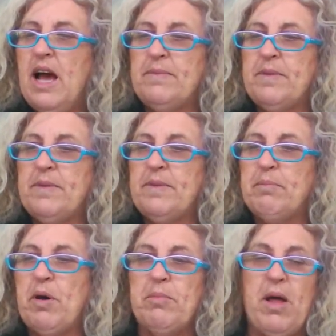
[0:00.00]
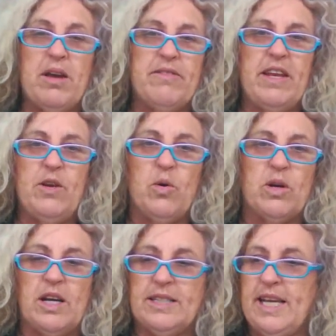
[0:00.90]
The bottom line of any
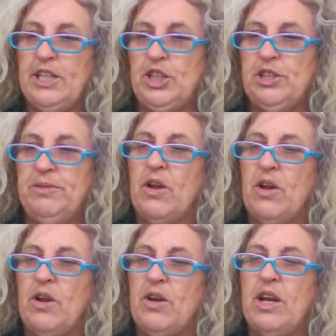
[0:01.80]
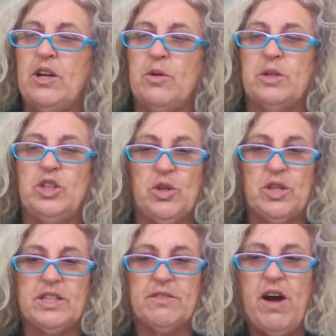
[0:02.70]
organisation is not only to
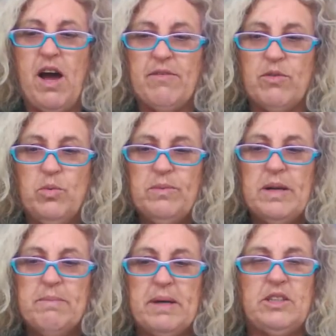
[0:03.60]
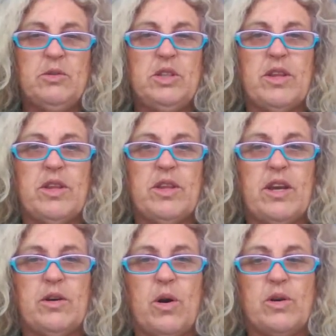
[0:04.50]
ensure the survival, but to ensure
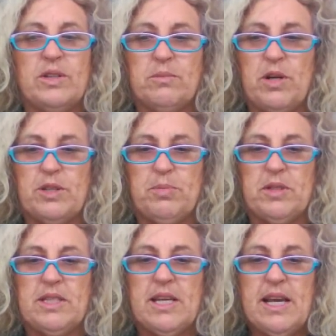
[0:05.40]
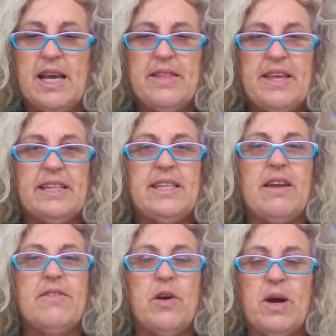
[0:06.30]
that it grows and prospers. The
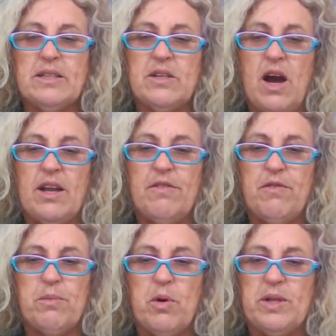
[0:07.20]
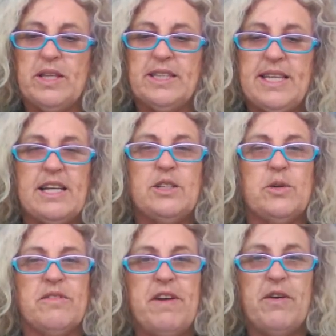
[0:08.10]
SANFL has guided football in this state
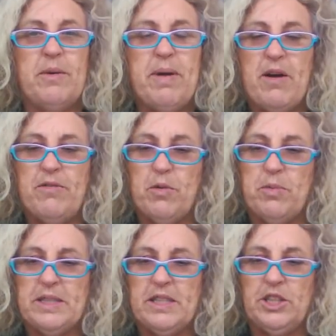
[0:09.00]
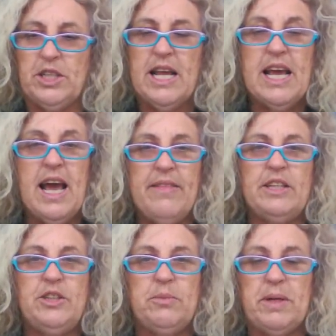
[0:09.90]
to a very powerful position, and
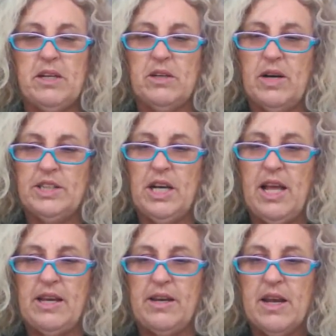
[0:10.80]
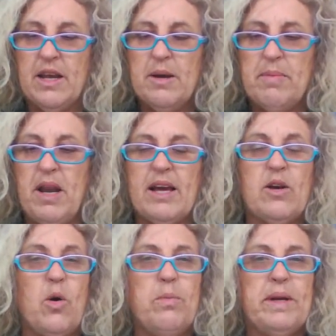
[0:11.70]
they should be congratulated. But
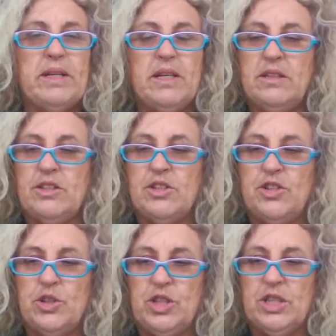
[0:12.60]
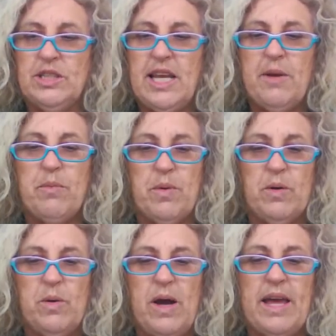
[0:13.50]
like all big institutions, it
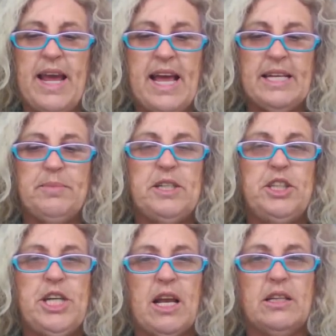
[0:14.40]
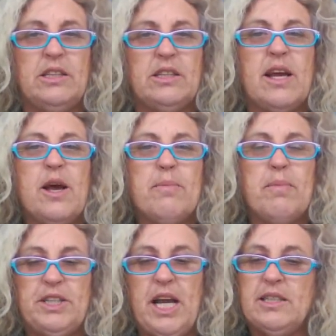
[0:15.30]
will and it has been challenged
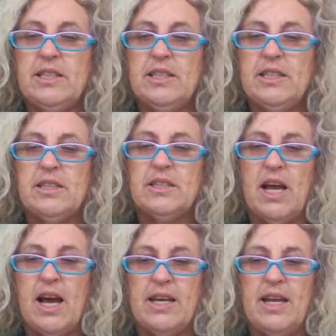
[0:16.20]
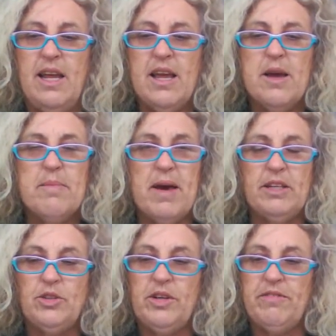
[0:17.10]
by changes in society,
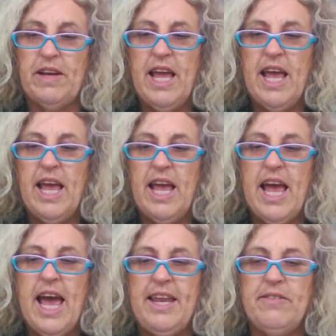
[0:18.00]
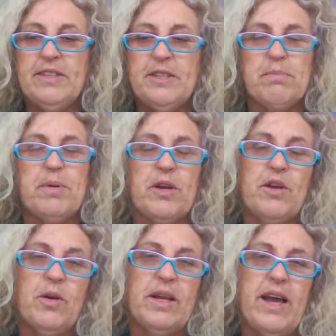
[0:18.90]
monetary funding, and even some
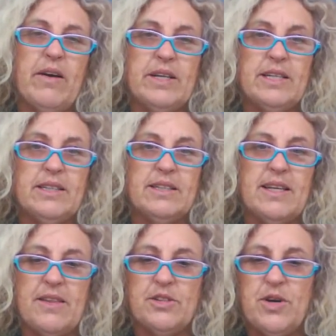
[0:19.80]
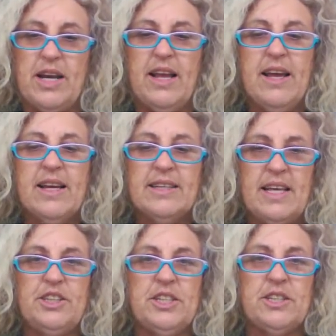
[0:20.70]
peculiarities in South Australia,
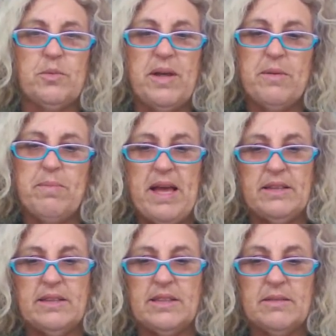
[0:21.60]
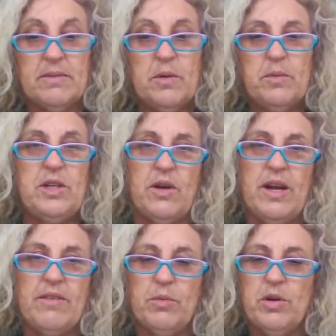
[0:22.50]
such as the weather patterns. We
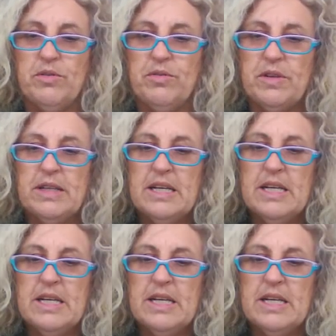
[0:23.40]
don't have a roof.